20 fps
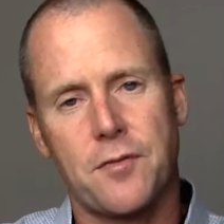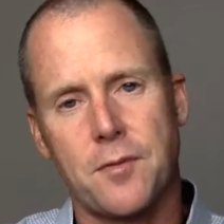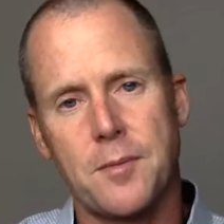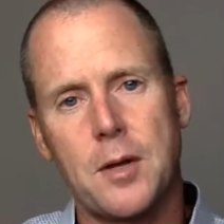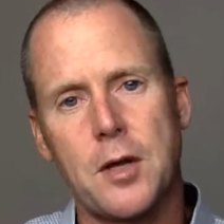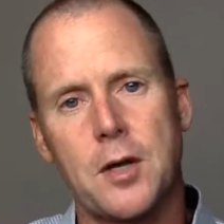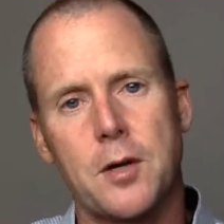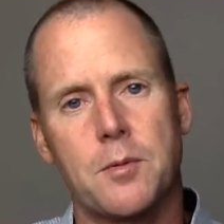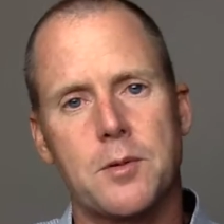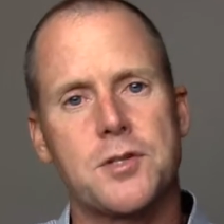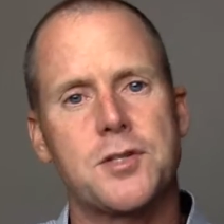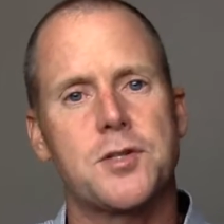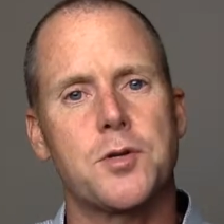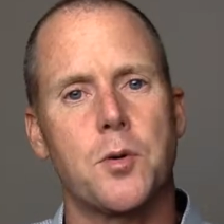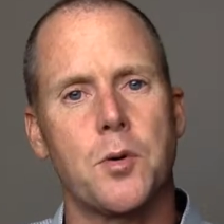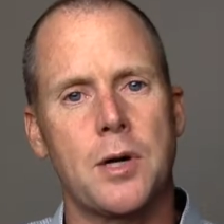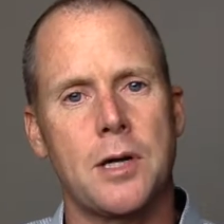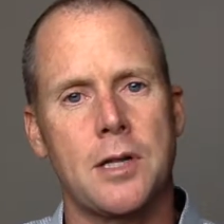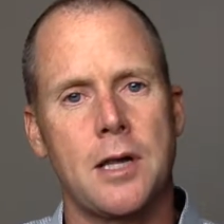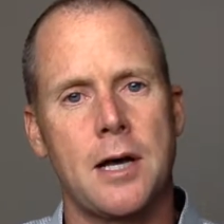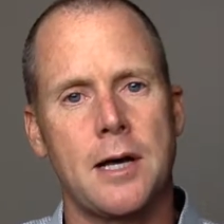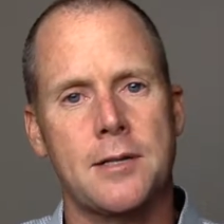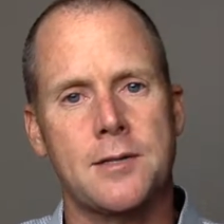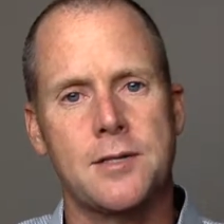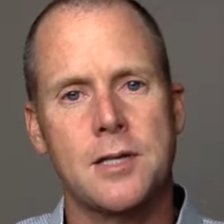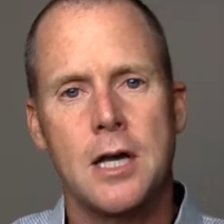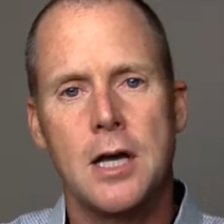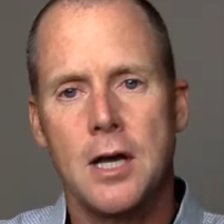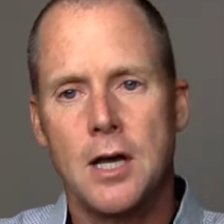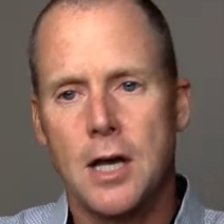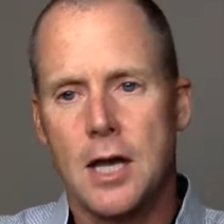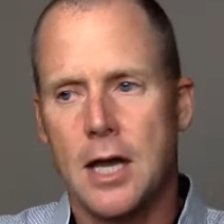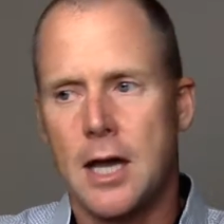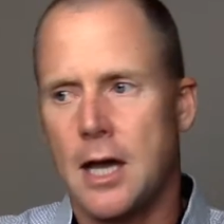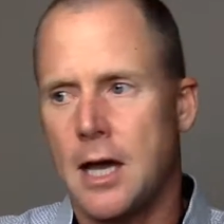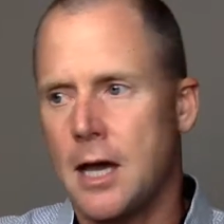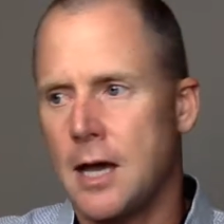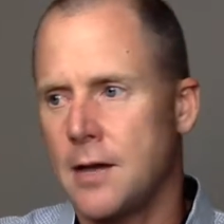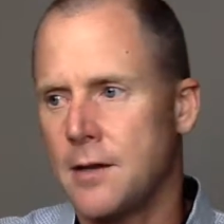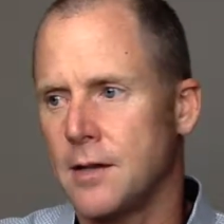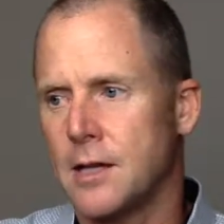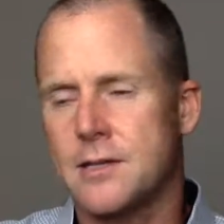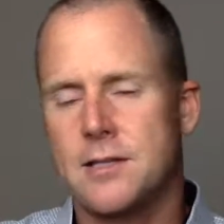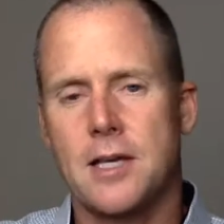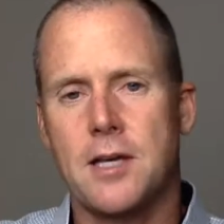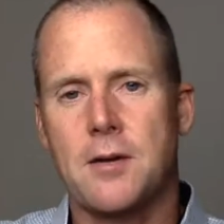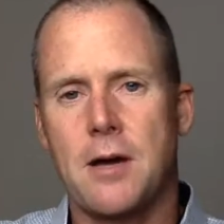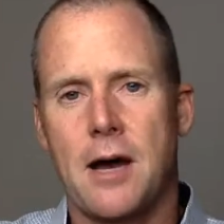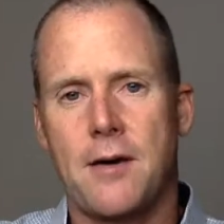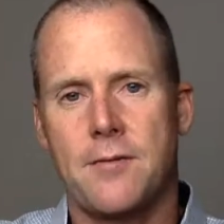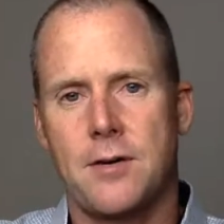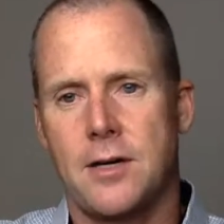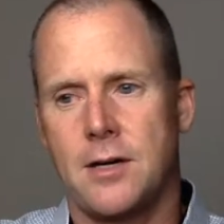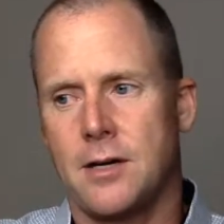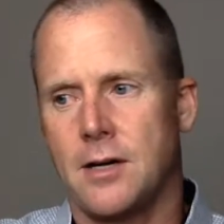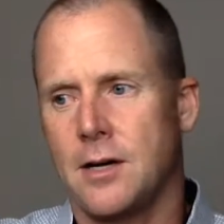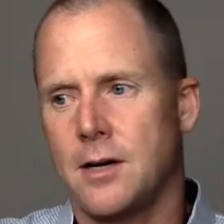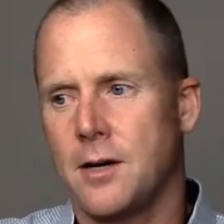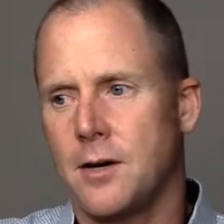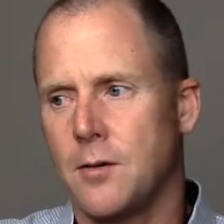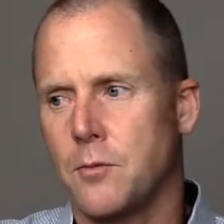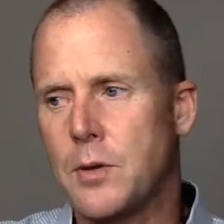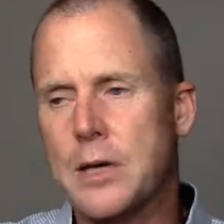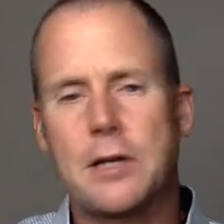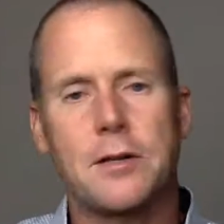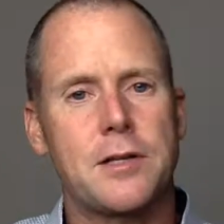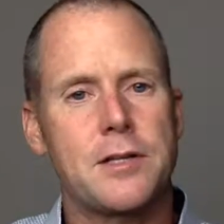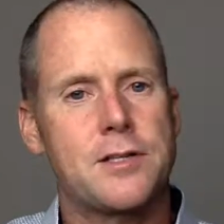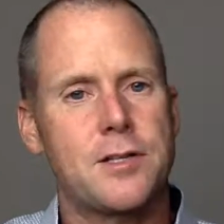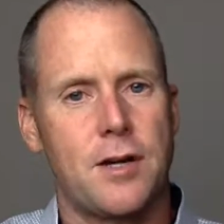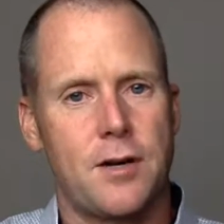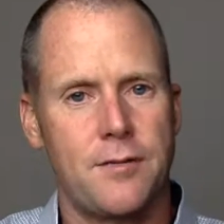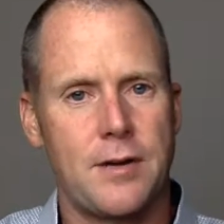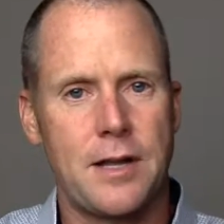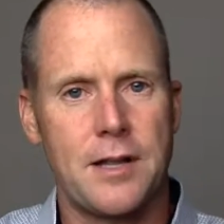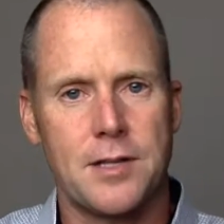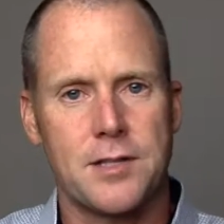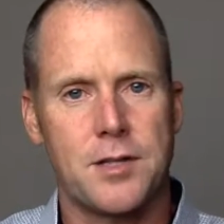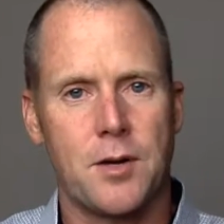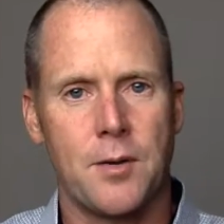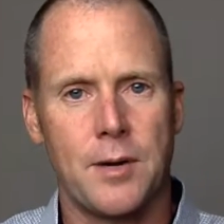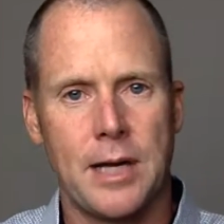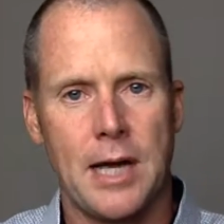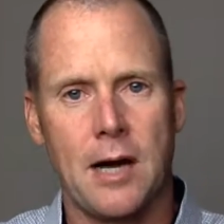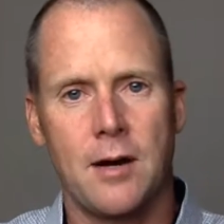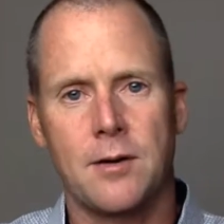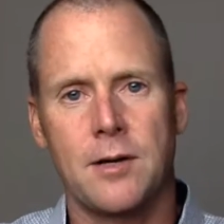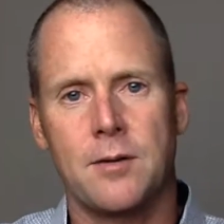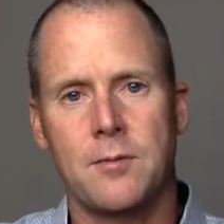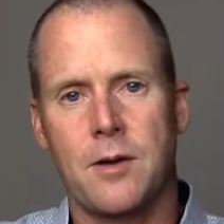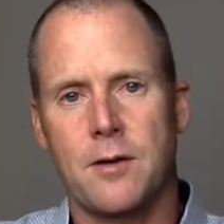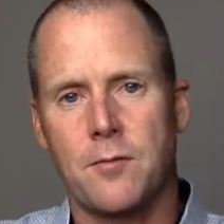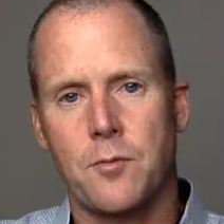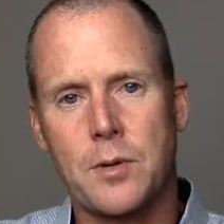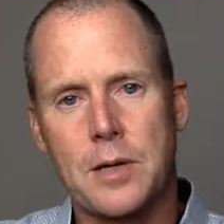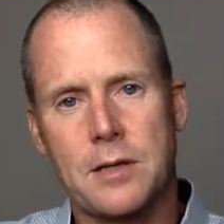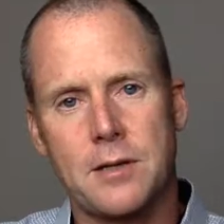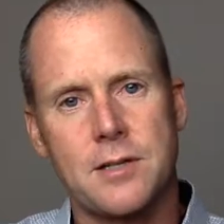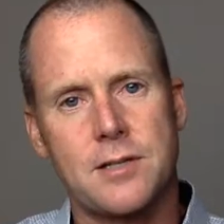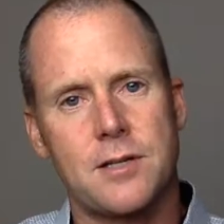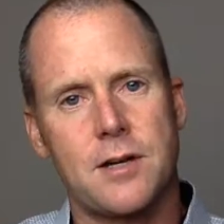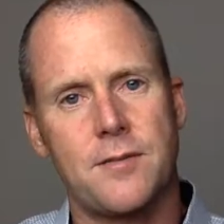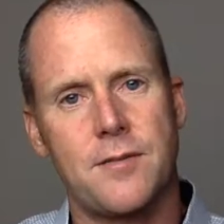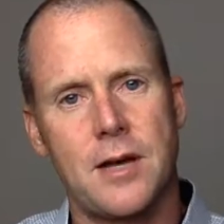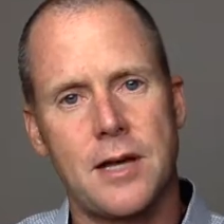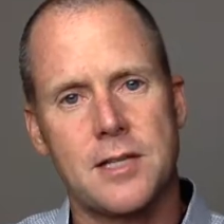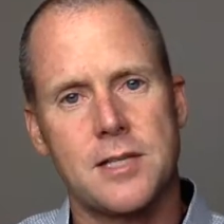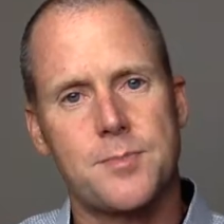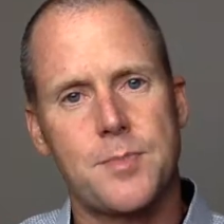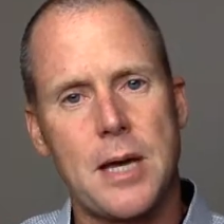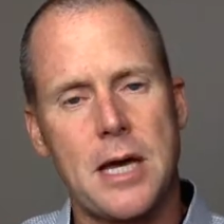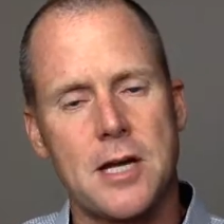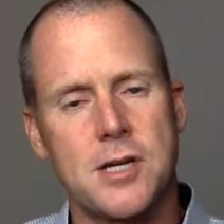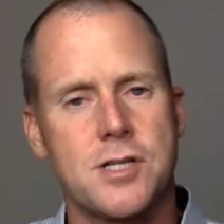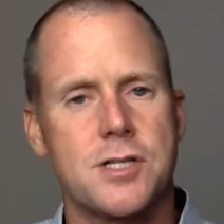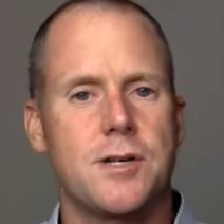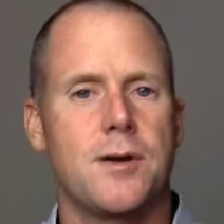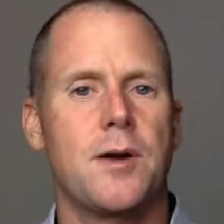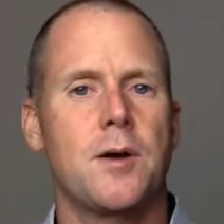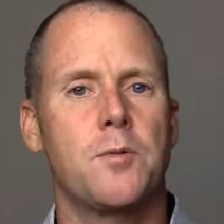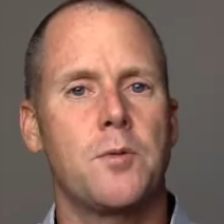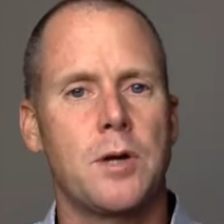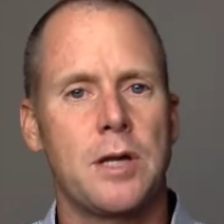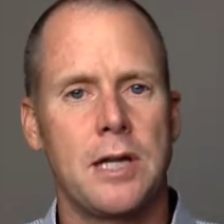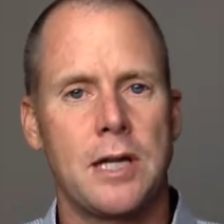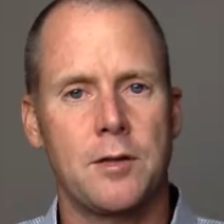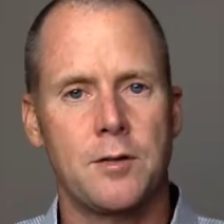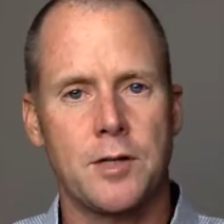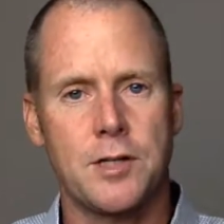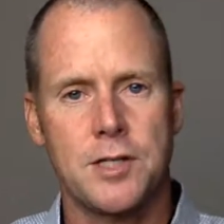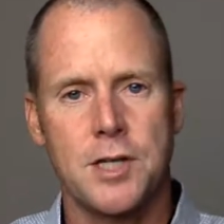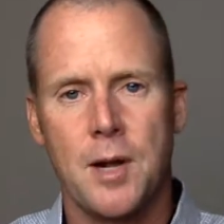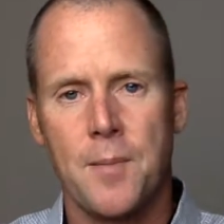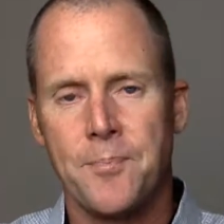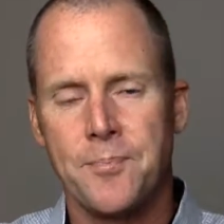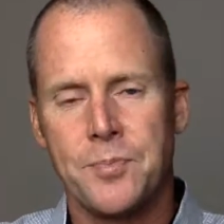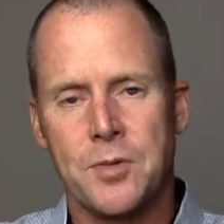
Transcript: you're familiar with storylines, and let's say you have a weekly survey that's going out, and we have a weekly survey in Spanish and one in English.